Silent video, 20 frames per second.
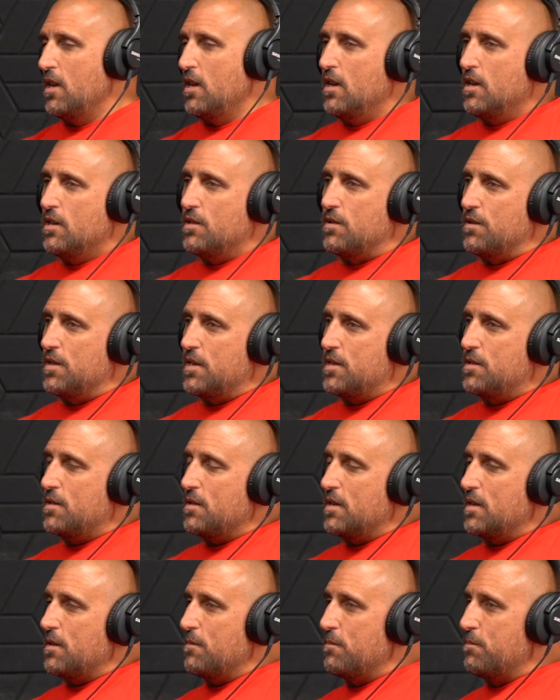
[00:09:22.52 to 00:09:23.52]
So this
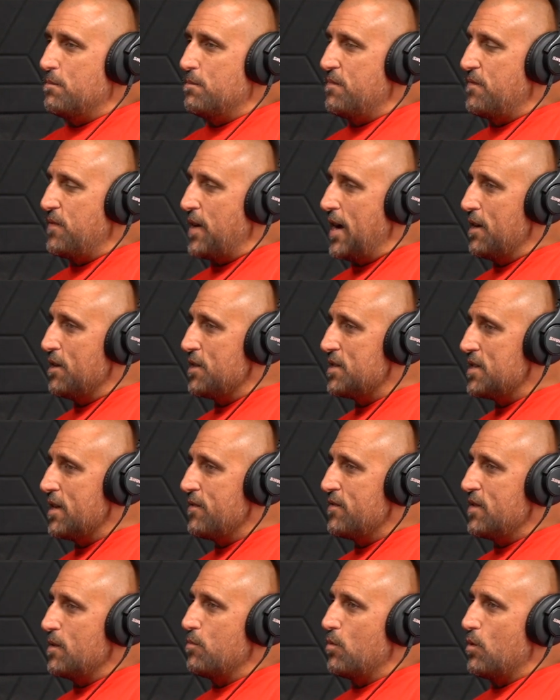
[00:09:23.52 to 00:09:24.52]
fire
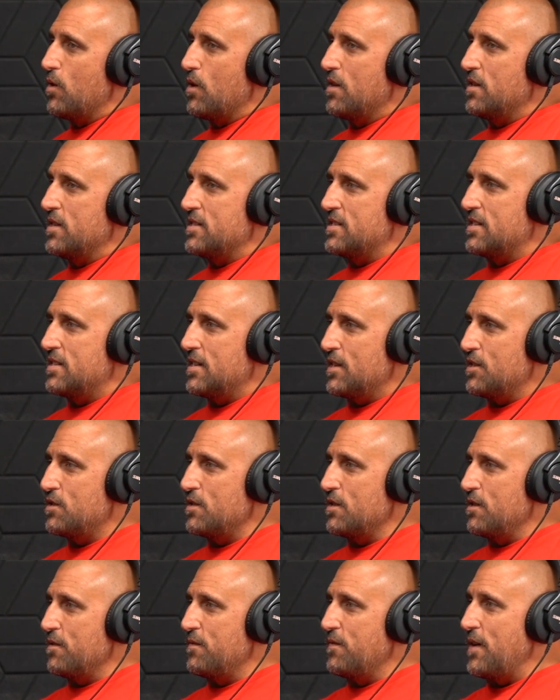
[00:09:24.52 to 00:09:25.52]
safety ball is
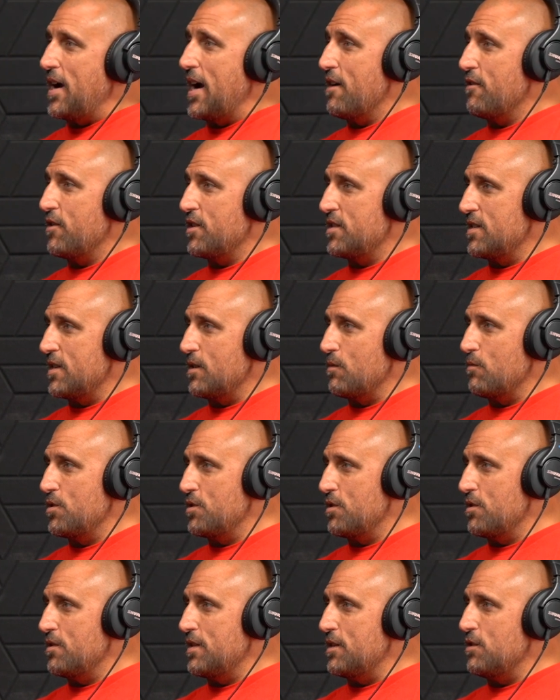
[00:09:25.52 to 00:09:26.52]
essentially a fire
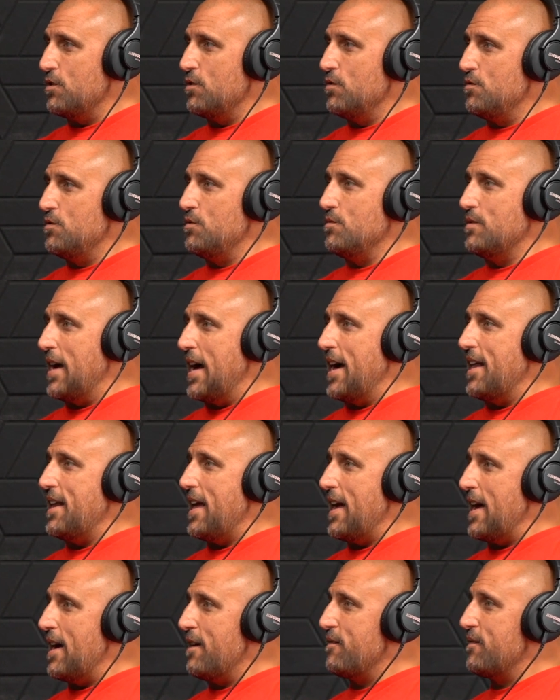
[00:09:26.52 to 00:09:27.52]
extinguisher that you do not
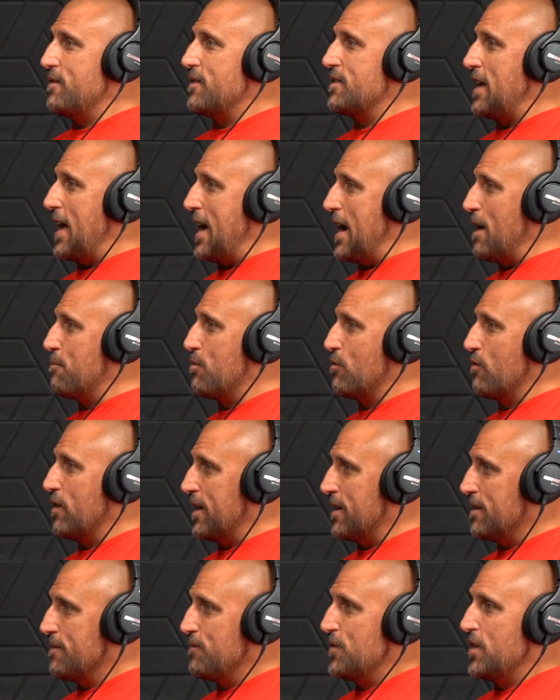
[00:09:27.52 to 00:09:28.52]
have to operate.
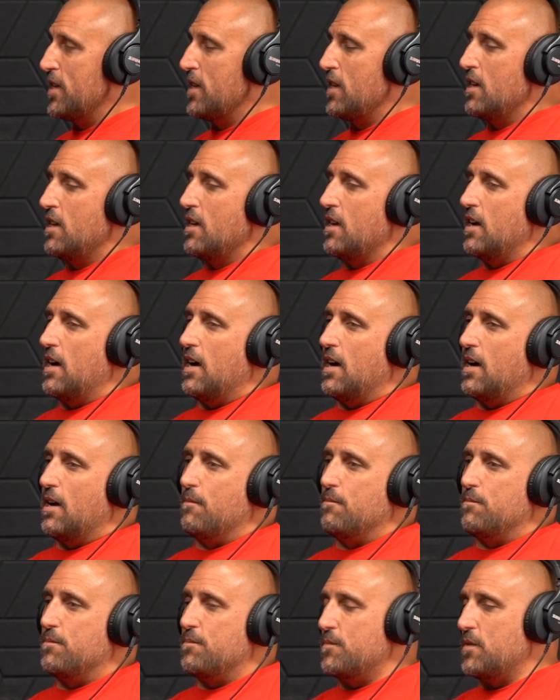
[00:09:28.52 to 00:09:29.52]

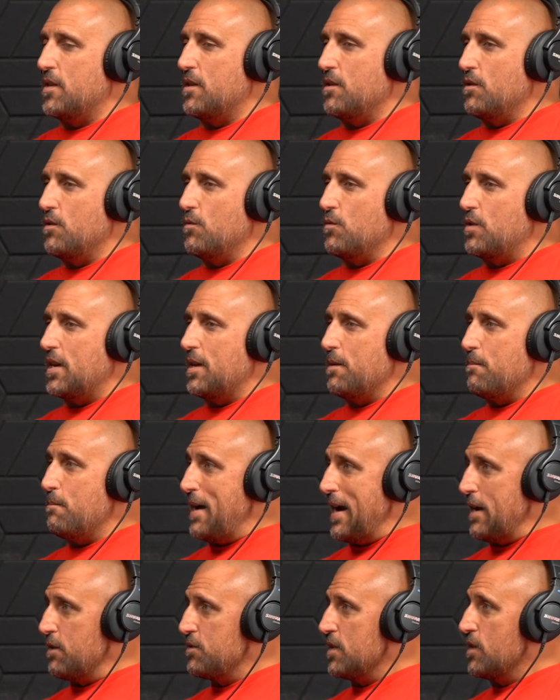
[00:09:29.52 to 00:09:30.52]
You can
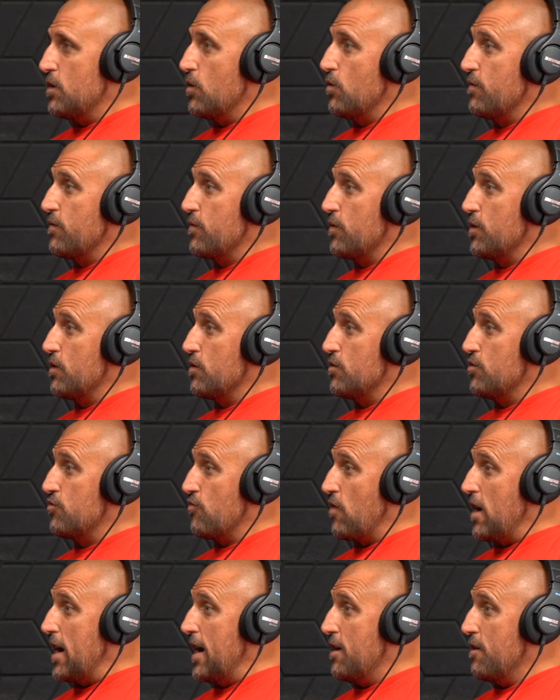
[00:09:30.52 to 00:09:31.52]
mount it over your
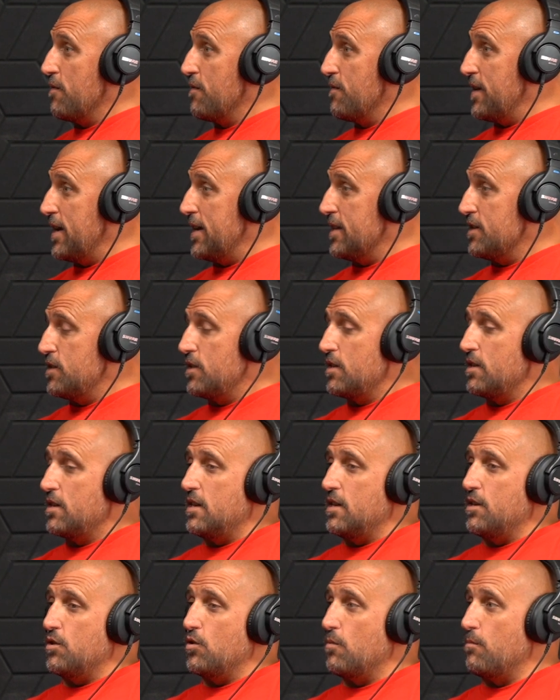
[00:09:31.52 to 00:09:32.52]
dryer vent
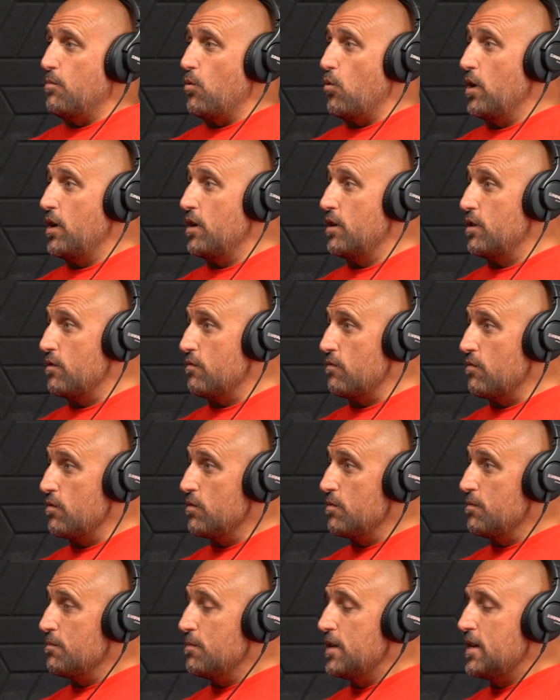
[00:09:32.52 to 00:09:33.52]
in your boiler
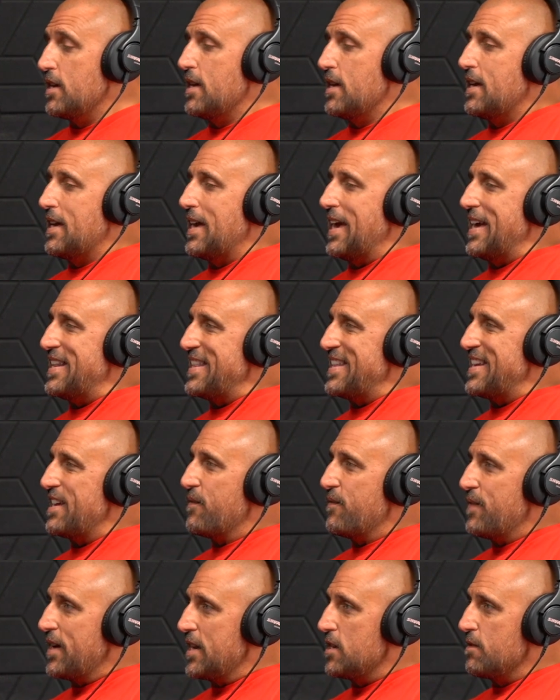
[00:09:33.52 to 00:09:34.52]
room. And in the
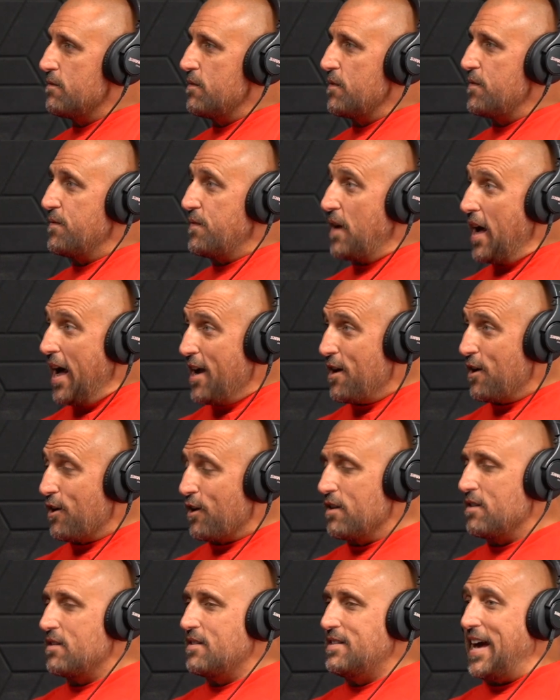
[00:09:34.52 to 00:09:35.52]
event of a
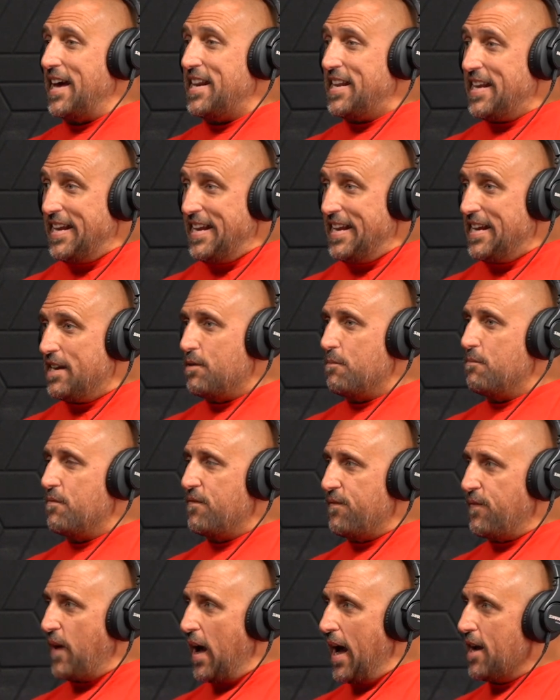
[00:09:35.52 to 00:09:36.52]
fire, not heat,
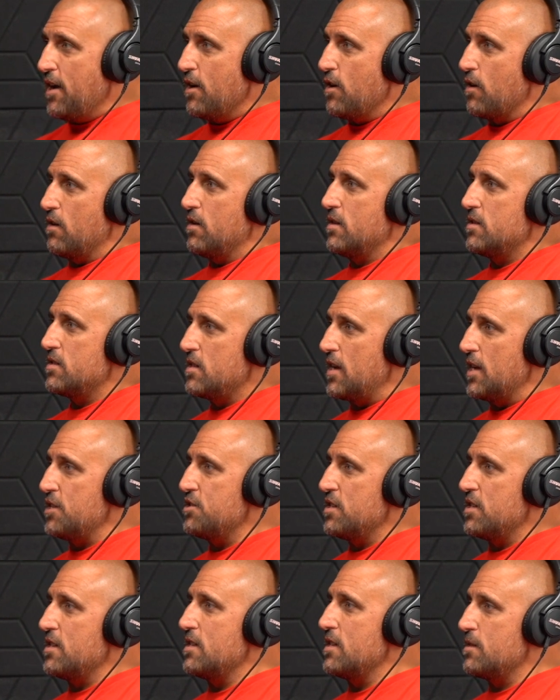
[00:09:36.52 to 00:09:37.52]
fire
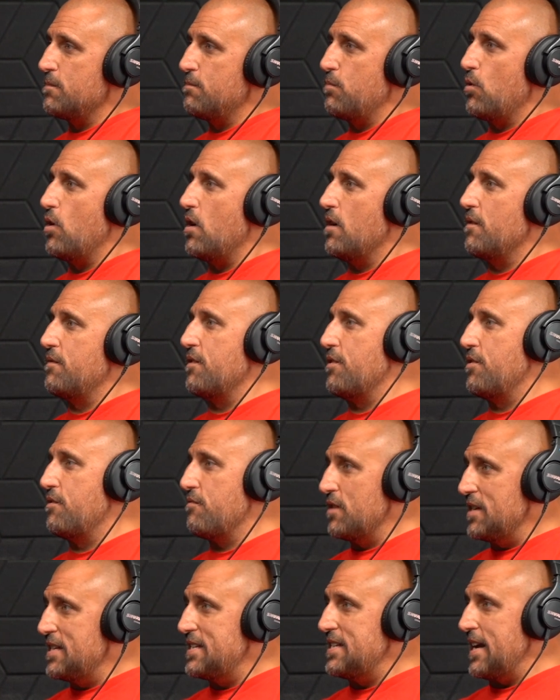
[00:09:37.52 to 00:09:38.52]
touching this ball for
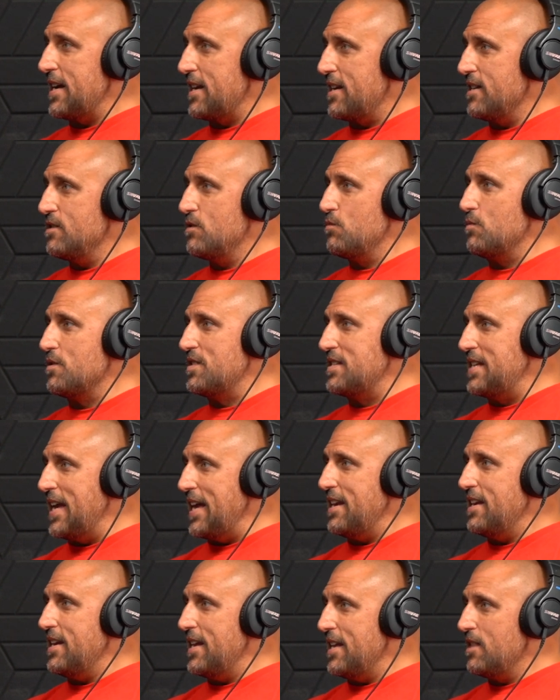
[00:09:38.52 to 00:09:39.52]
3 seconds will
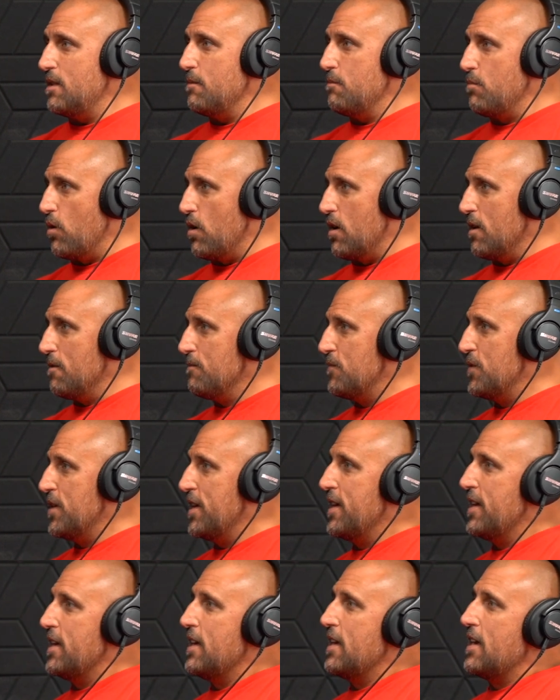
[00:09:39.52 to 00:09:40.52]
detonate the ball.
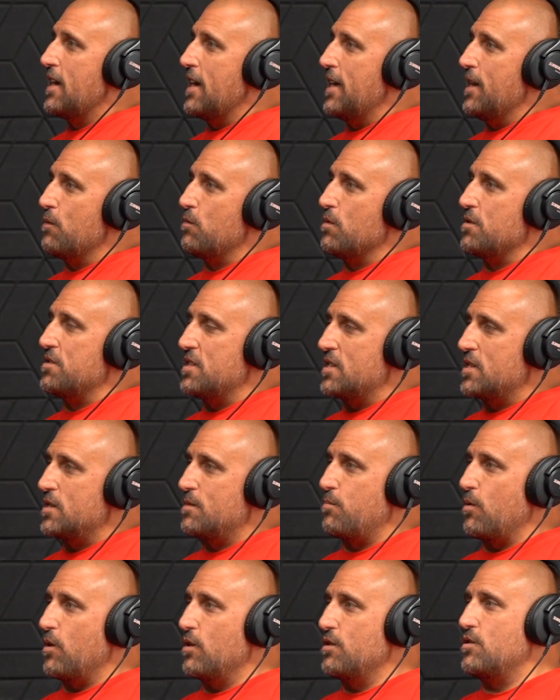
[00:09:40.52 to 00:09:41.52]
and it will
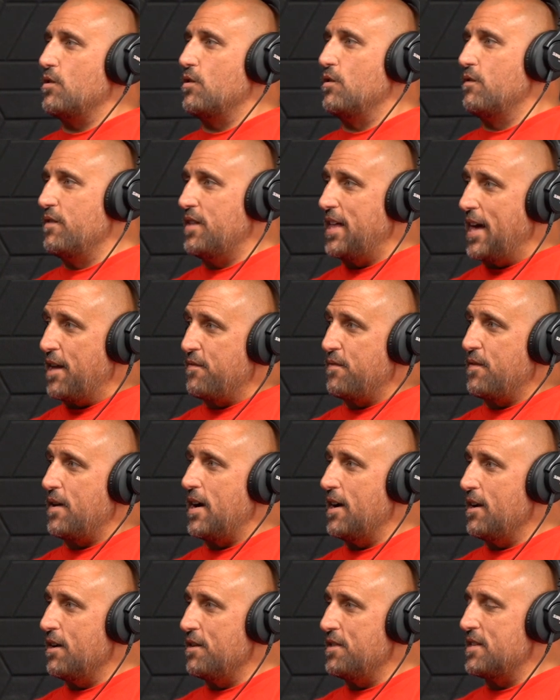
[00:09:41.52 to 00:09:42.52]
disperse over that
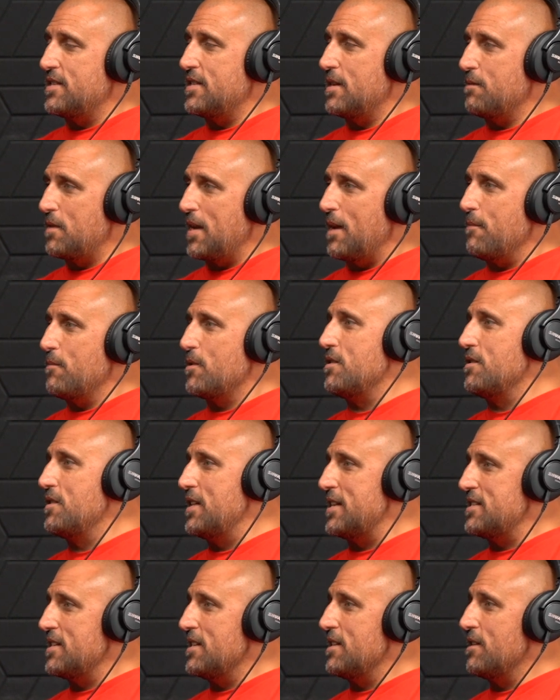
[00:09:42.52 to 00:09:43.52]
fire the same chemical
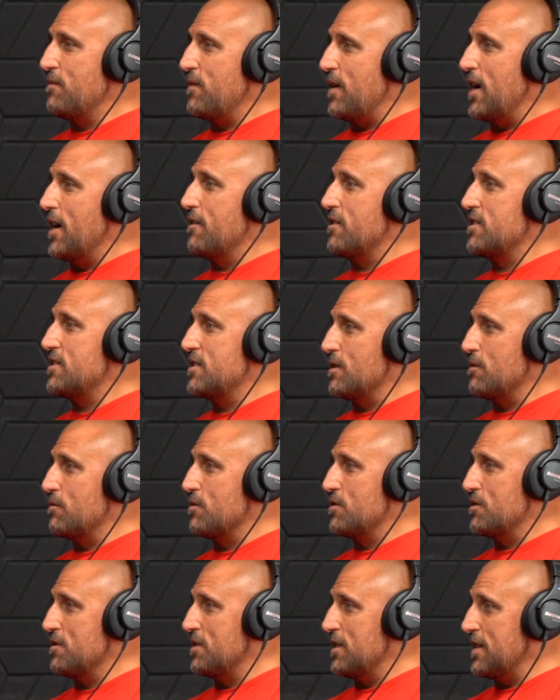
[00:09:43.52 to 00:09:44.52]
that's in the fire
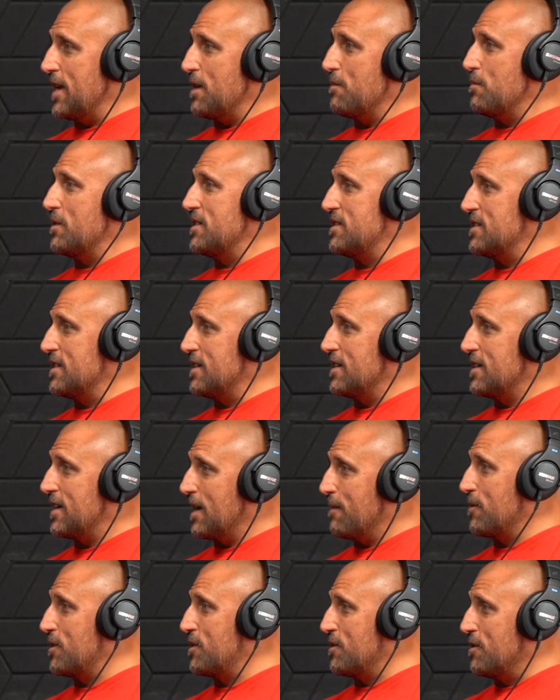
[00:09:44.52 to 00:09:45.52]
extinguisher, the ABC
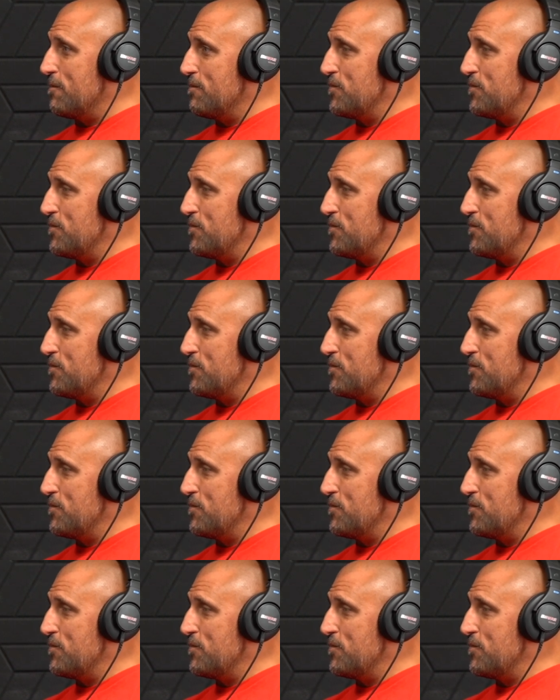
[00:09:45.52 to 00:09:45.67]
chemical.